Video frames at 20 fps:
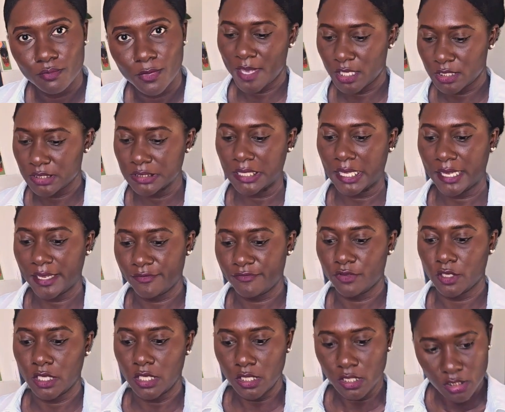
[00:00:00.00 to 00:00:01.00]
It makes
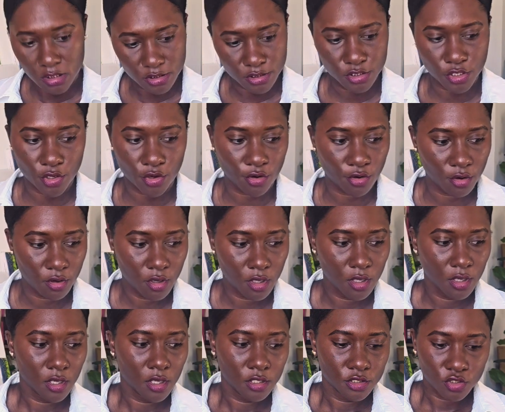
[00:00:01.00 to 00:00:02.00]
life easier.
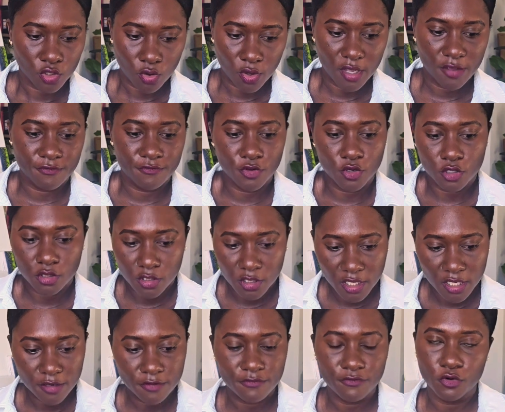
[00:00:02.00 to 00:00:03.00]
So if you're
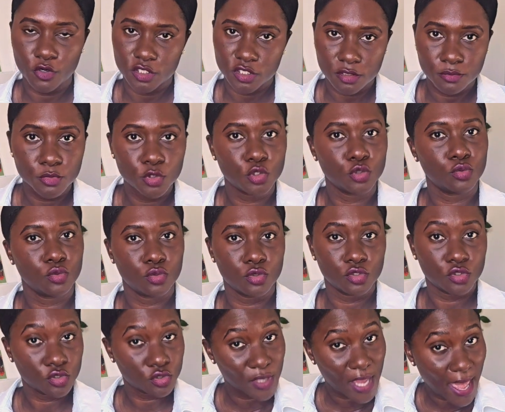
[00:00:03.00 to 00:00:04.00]
looking for some
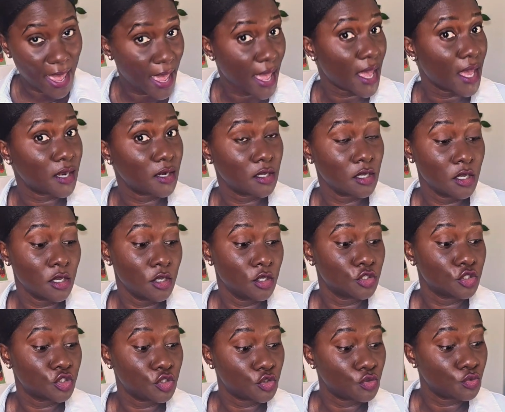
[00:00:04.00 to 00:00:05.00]
tools to add
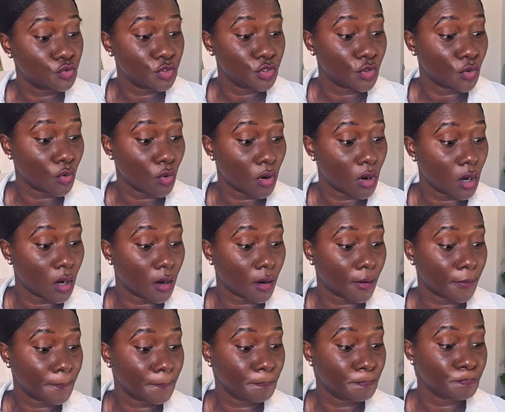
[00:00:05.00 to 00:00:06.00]
to
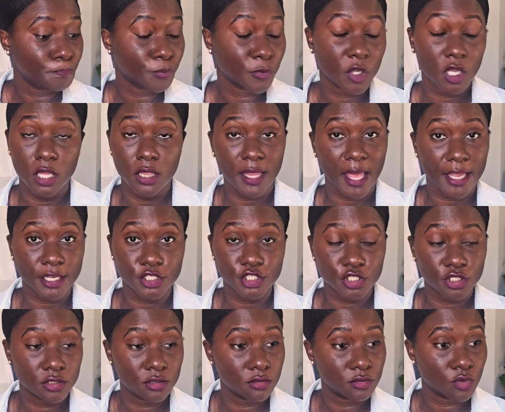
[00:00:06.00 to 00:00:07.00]
your
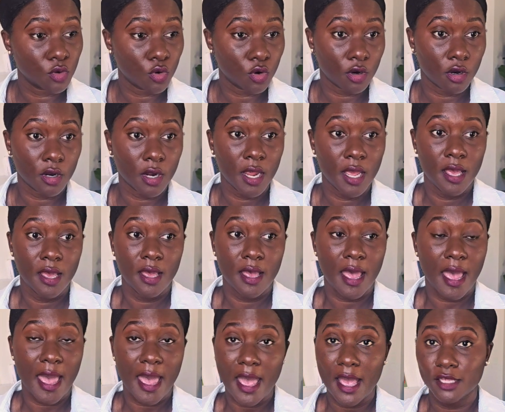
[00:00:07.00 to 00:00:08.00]
collection or
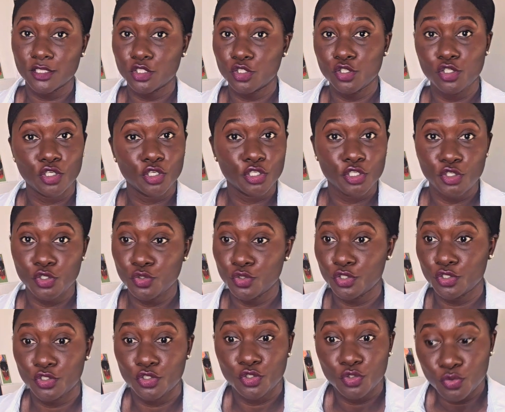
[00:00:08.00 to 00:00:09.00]
add to your new
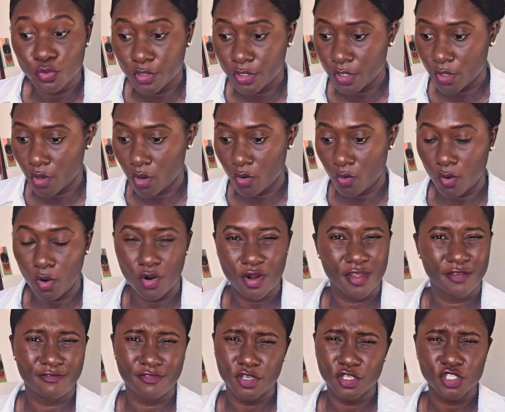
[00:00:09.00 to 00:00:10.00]
studio, or
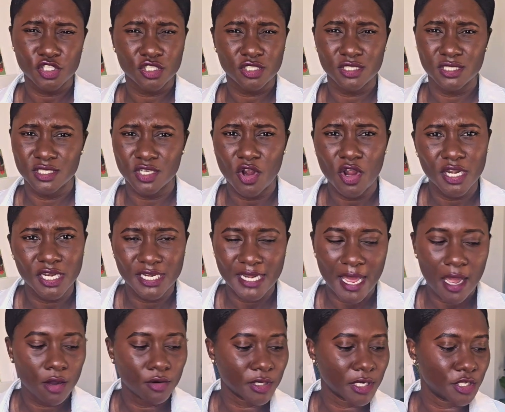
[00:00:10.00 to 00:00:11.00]
if you're just starting
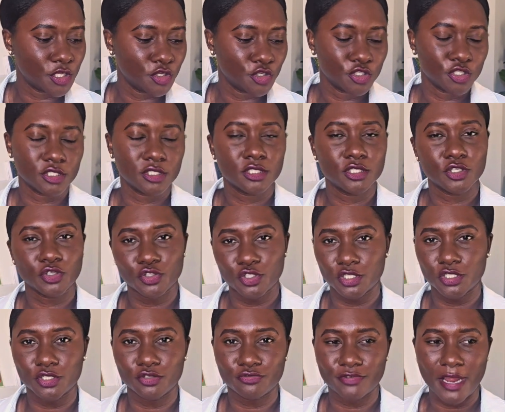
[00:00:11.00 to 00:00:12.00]
out and you're just
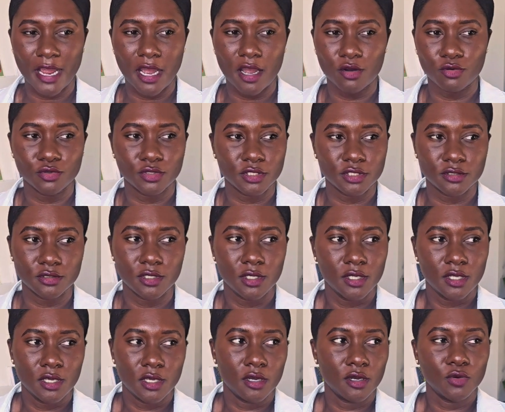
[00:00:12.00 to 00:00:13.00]
searching around and
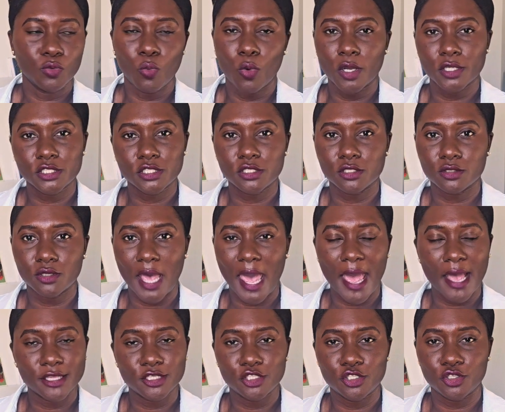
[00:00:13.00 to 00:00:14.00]
on what to
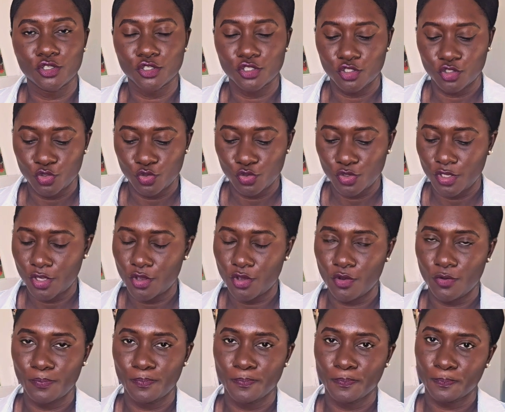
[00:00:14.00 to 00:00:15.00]
add to your
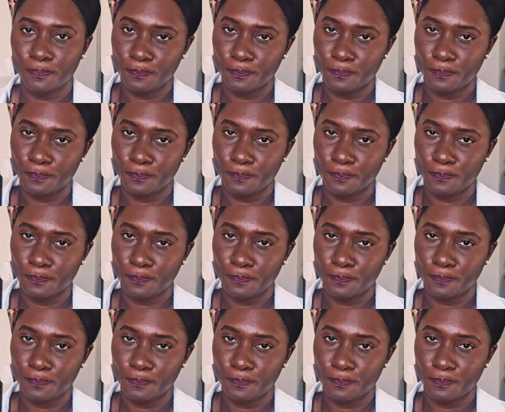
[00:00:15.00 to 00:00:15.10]
studio,